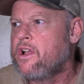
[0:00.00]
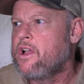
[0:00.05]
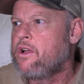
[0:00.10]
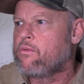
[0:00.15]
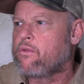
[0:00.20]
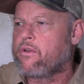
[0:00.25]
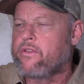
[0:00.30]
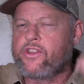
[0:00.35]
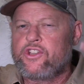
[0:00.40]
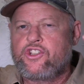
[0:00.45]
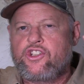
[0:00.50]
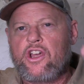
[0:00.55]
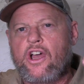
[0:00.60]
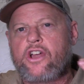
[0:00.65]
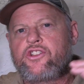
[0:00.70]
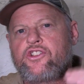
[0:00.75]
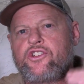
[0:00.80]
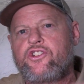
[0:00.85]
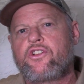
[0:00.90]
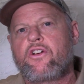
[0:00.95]
We're the
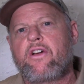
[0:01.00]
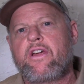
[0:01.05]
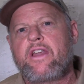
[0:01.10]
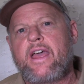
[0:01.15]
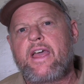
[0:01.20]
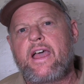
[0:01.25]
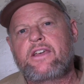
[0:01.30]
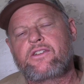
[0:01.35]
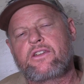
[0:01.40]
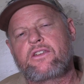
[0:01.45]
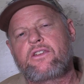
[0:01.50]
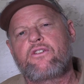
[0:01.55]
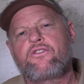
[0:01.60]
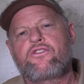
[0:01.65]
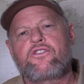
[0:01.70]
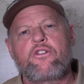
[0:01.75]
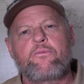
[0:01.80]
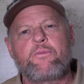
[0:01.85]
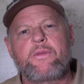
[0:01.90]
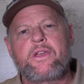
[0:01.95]
judge, jury, and
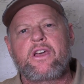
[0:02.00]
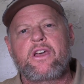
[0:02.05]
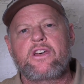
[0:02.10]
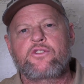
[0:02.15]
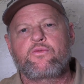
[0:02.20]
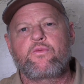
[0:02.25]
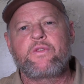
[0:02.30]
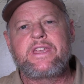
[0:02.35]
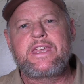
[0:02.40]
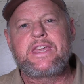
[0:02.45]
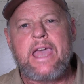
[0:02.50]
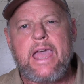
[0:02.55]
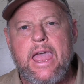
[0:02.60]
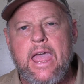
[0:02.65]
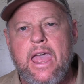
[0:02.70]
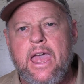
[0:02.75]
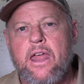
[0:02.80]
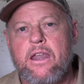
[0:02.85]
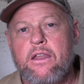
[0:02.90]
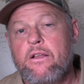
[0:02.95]
executioner because we
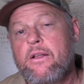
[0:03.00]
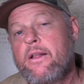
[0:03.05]
can.